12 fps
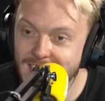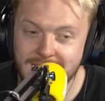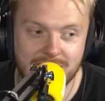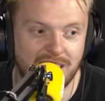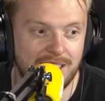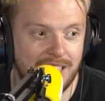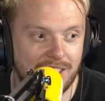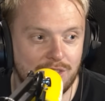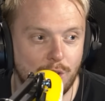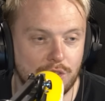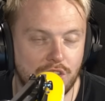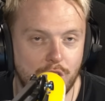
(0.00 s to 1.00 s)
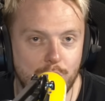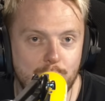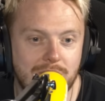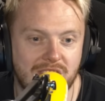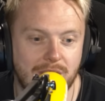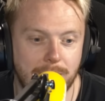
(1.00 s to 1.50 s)
See, that's not too
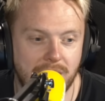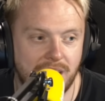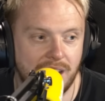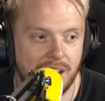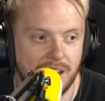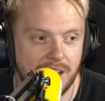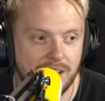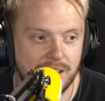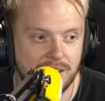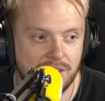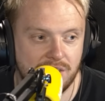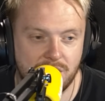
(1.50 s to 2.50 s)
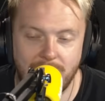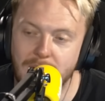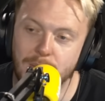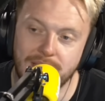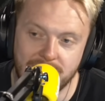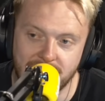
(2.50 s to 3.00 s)
dissimilar to how
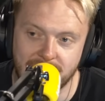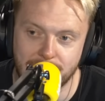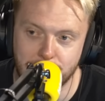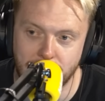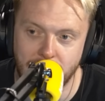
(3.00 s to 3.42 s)
we did it, but